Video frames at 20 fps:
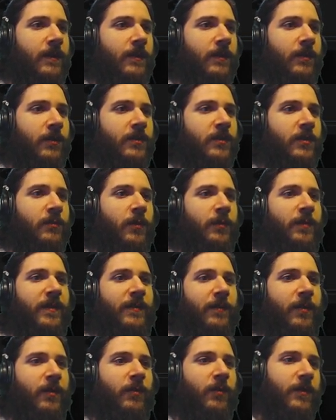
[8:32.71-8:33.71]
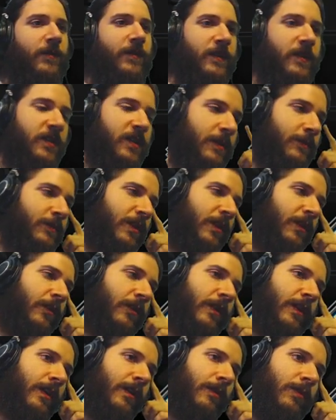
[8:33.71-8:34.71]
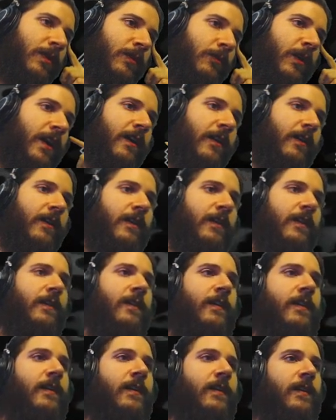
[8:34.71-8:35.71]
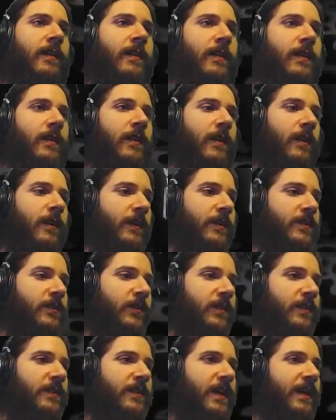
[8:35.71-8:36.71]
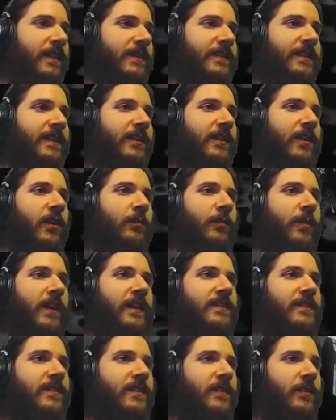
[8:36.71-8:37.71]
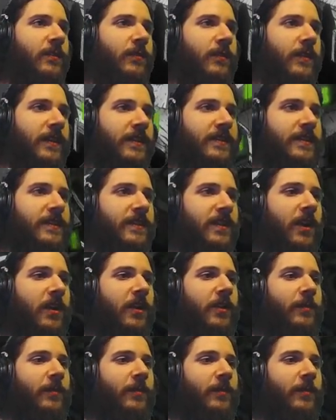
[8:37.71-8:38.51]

Your doom will be from the wolf in sheep's clothing. Beware. Alright, so I just need to go places and do things. Just go to the